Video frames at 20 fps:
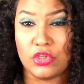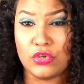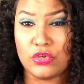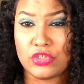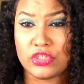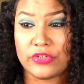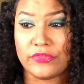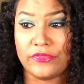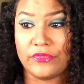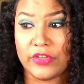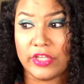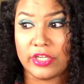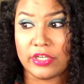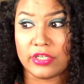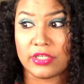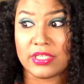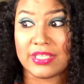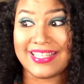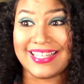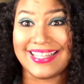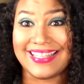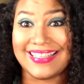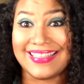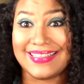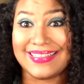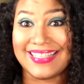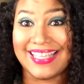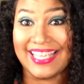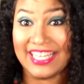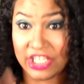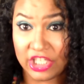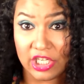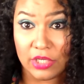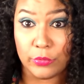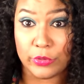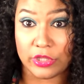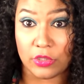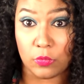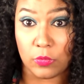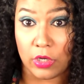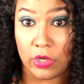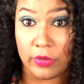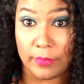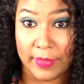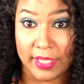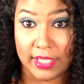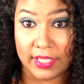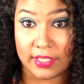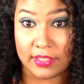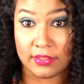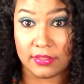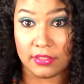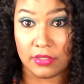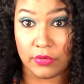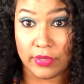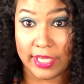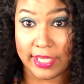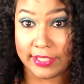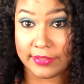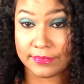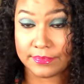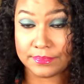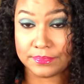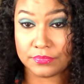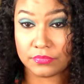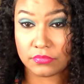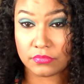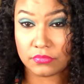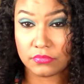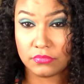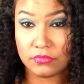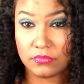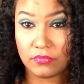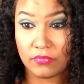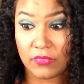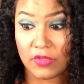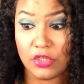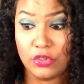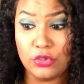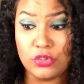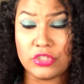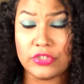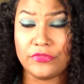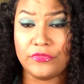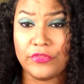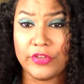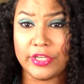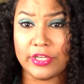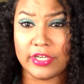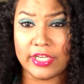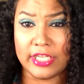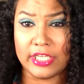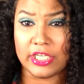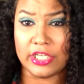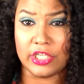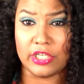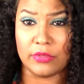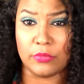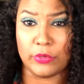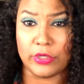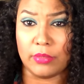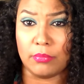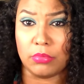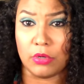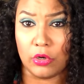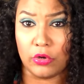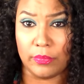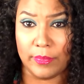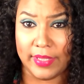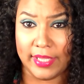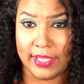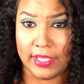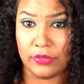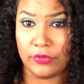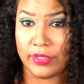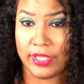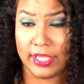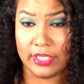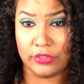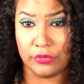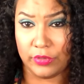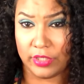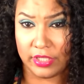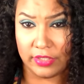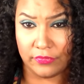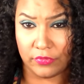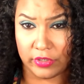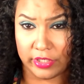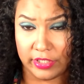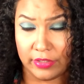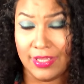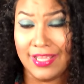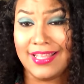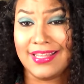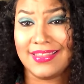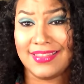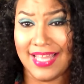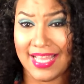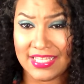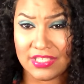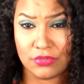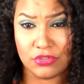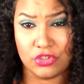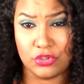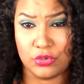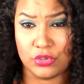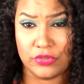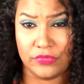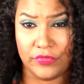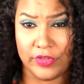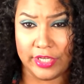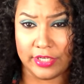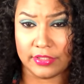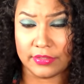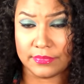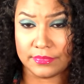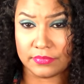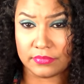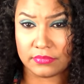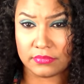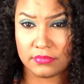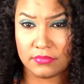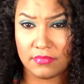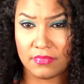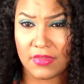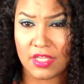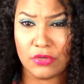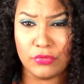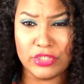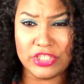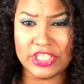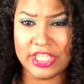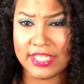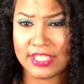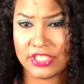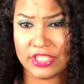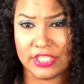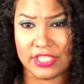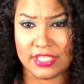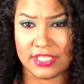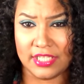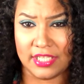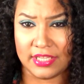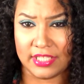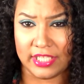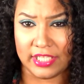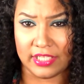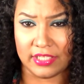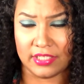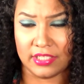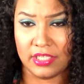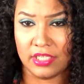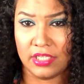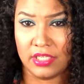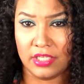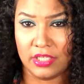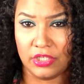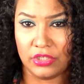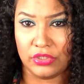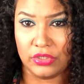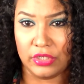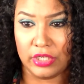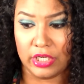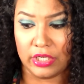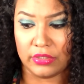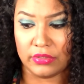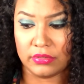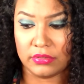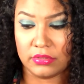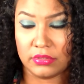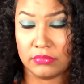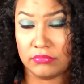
you should fear ending up with the wrong man okay you should fear ending up with a broke man who can't do nothing for you that's what you should fear rejection is nothing you know